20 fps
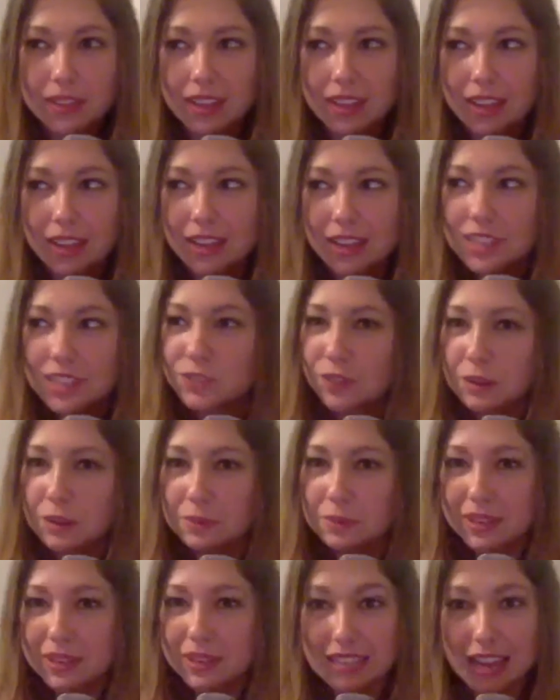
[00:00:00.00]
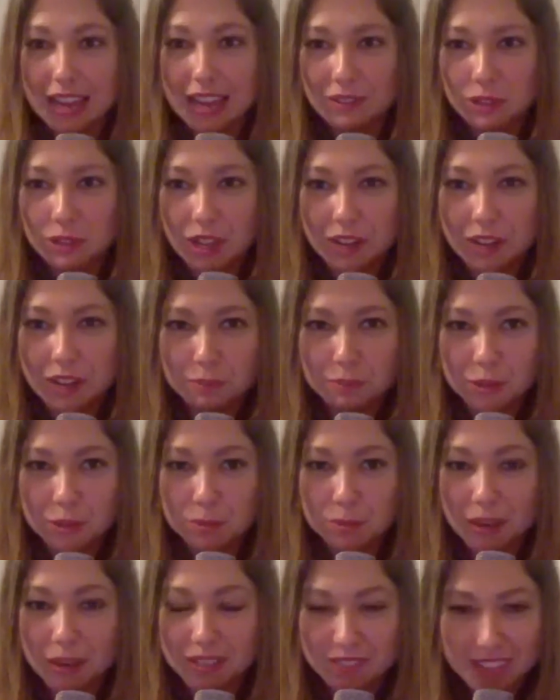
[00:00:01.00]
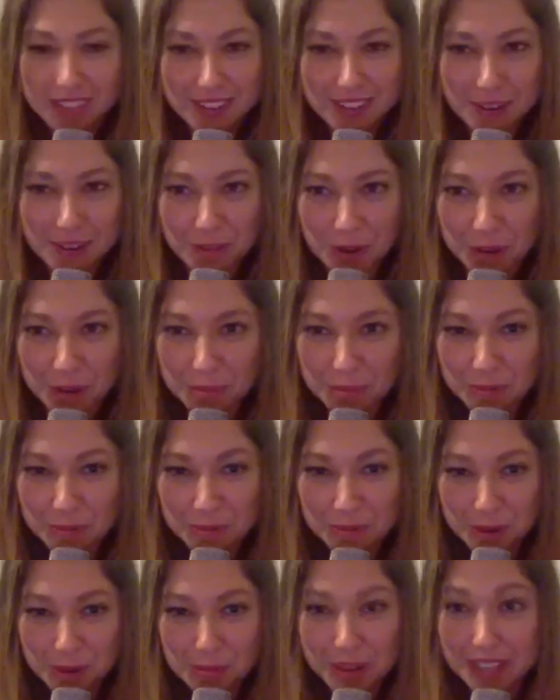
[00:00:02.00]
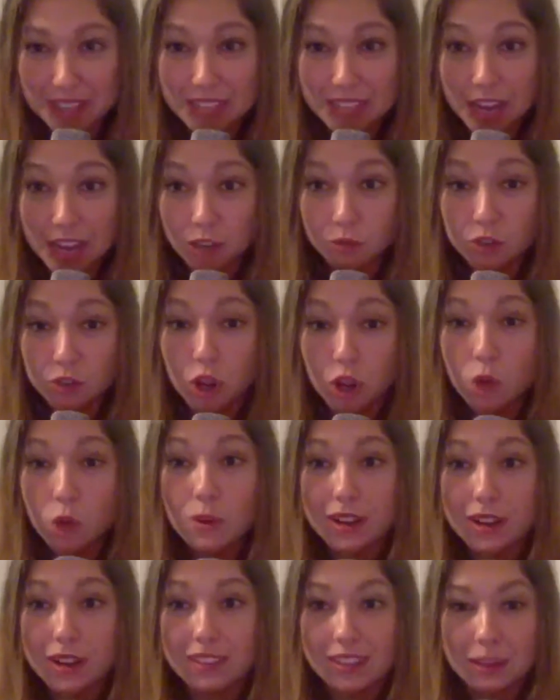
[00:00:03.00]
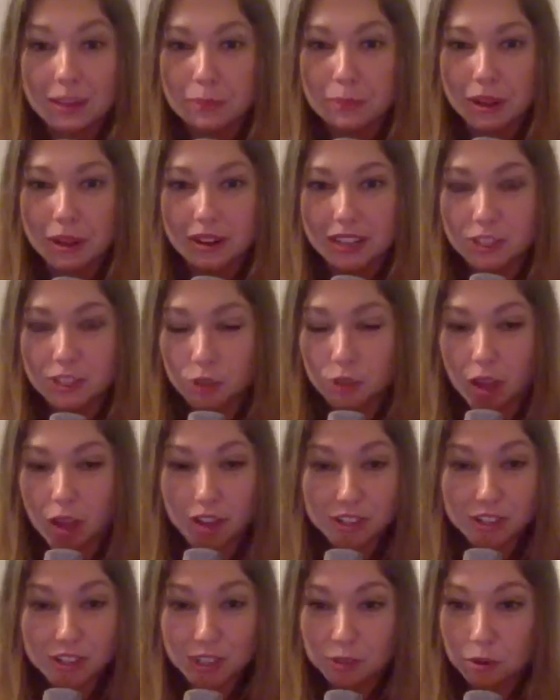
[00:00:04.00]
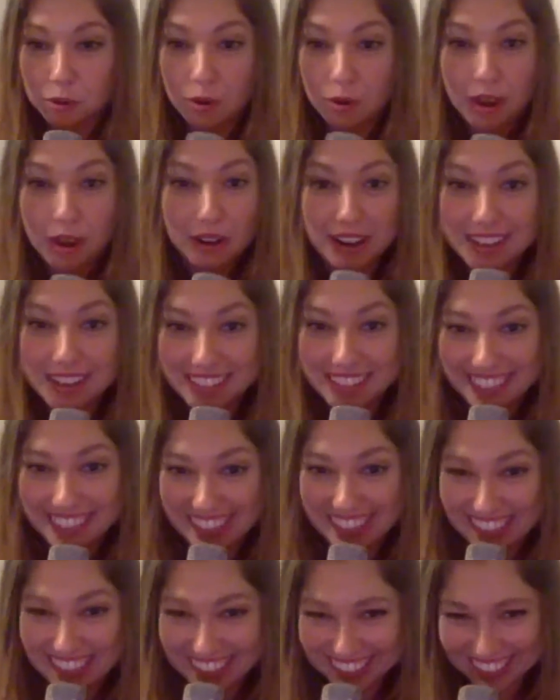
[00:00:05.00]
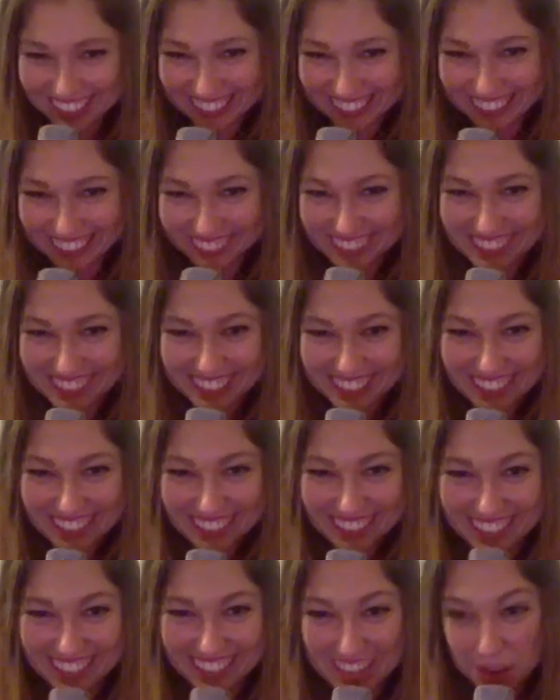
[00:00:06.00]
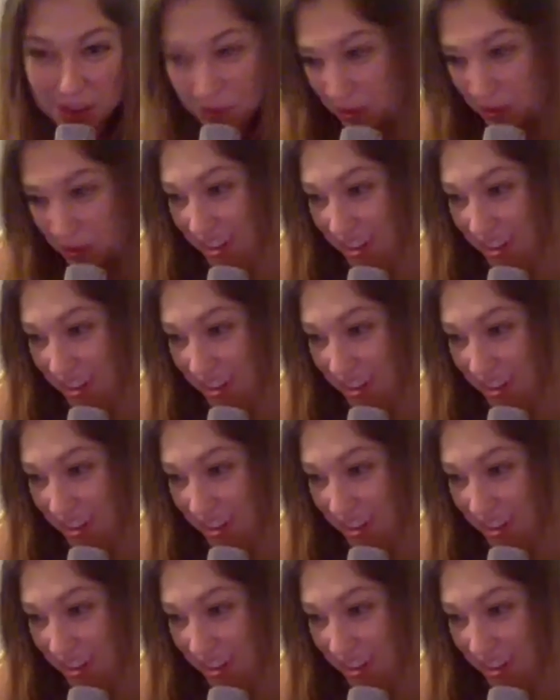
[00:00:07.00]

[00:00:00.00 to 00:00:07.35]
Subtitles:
it is fun because I have a lot of perspectives they never heard before because I don't know anything about it. And so I'll just throw out anything. Just like, what